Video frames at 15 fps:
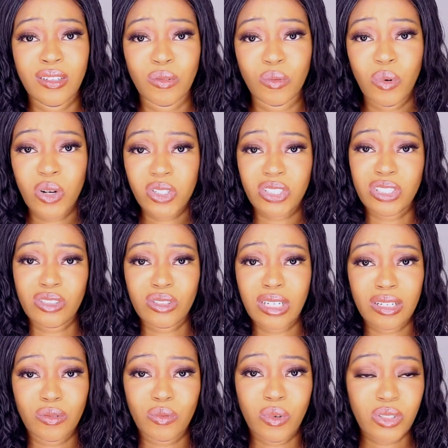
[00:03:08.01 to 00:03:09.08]

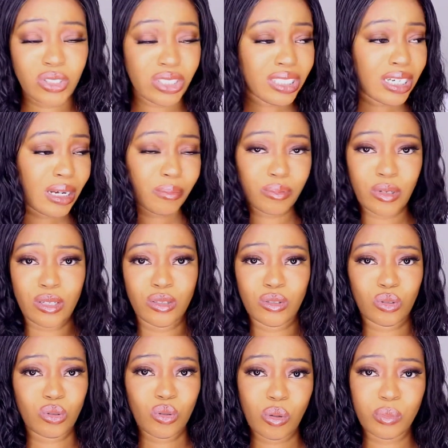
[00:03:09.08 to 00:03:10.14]
washing up
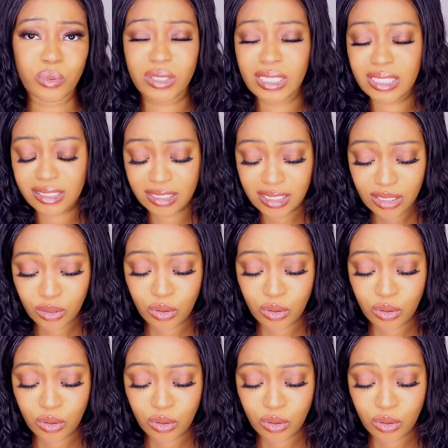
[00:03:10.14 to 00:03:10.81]
soaps and